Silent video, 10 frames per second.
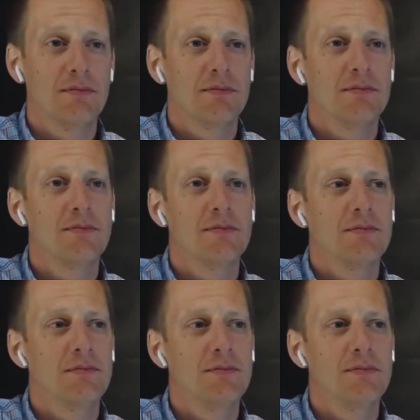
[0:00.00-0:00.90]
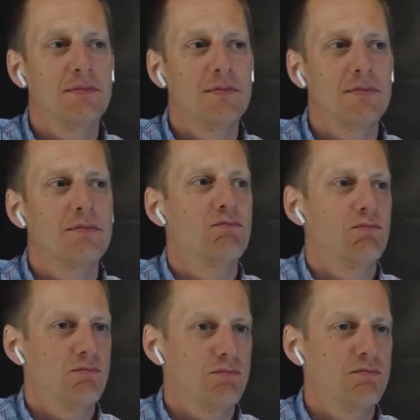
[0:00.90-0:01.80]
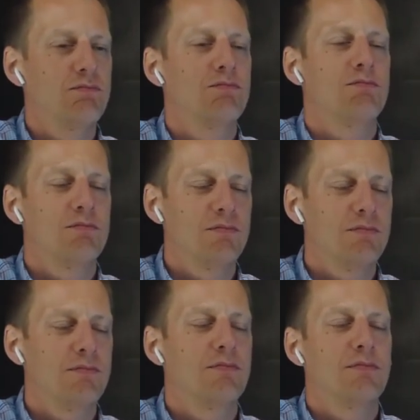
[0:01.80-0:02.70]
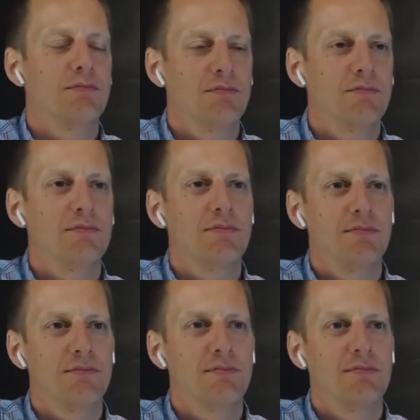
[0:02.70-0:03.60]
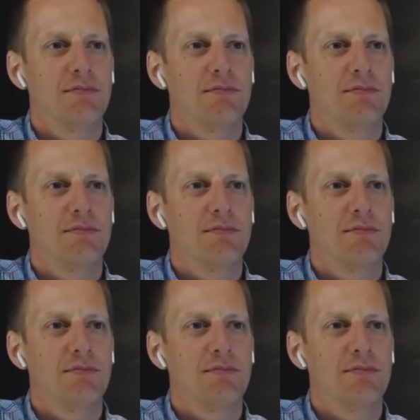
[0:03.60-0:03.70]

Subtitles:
[no speech]